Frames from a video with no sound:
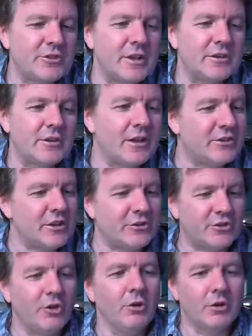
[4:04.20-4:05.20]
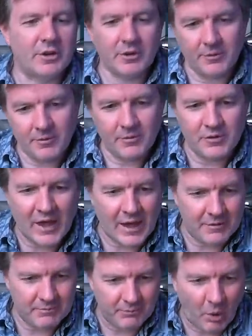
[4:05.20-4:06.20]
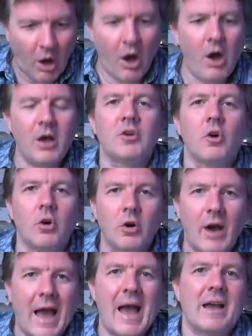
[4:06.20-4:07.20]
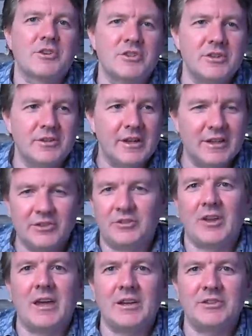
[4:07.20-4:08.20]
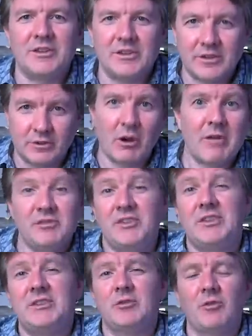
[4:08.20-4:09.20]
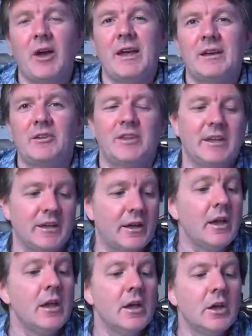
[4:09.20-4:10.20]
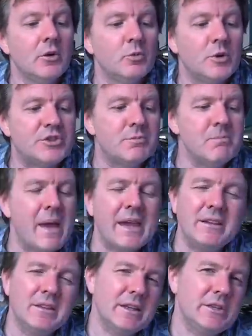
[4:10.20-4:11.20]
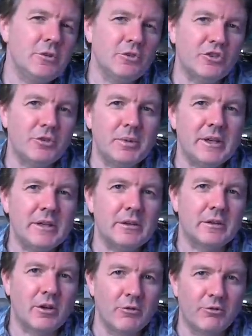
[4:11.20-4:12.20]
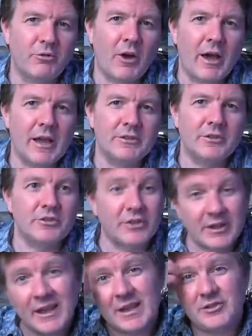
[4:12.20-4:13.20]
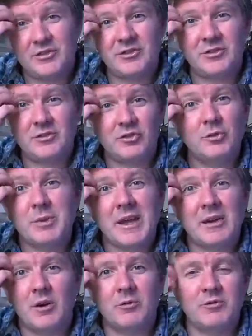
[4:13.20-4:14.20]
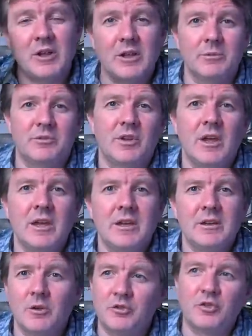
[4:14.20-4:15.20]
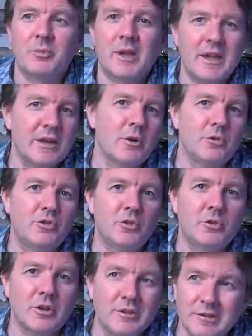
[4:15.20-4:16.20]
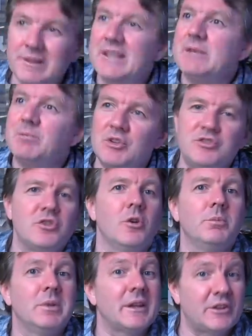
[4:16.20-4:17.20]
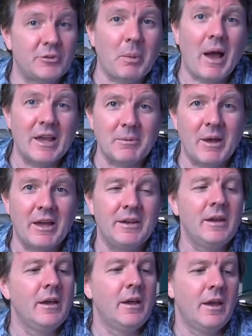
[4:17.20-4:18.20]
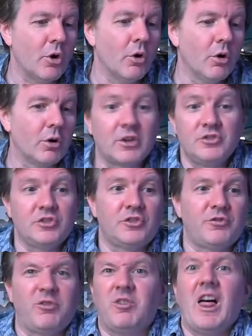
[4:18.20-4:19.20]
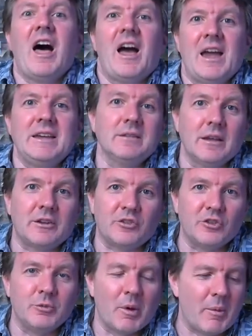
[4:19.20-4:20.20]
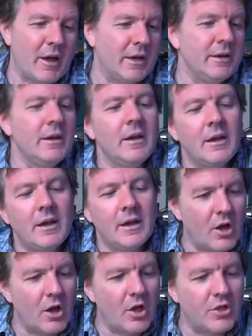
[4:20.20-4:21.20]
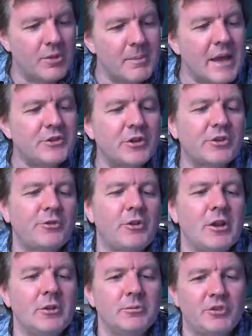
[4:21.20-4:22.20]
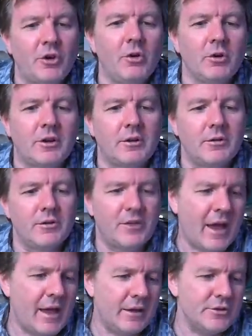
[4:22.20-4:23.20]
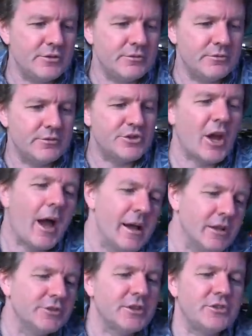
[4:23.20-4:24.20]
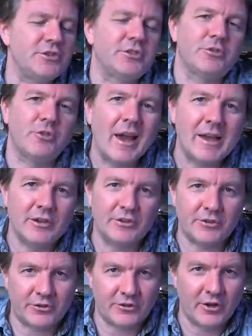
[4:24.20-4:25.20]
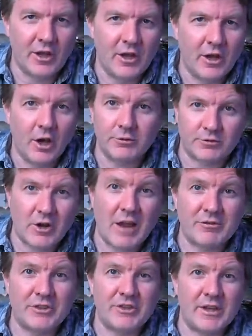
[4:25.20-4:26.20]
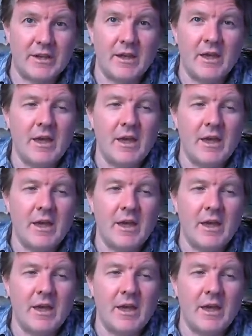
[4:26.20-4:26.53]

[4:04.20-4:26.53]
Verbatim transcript: did is it took that parkour action insanity, the gravity-defying thing, which mainly used to be confined to kids' superhero films. You know, superheroes who can leap and jump like Spider-Man, or can just fly like Superman. The Matrix film took that childish defiance of gravity